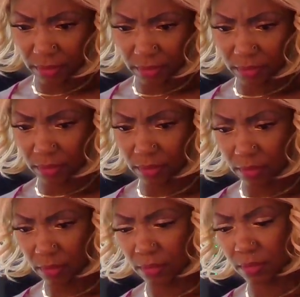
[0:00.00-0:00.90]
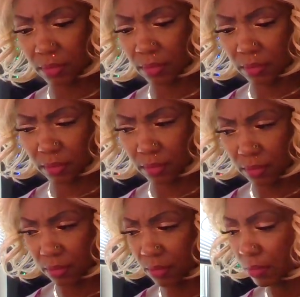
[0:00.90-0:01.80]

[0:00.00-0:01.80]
(no one is talking)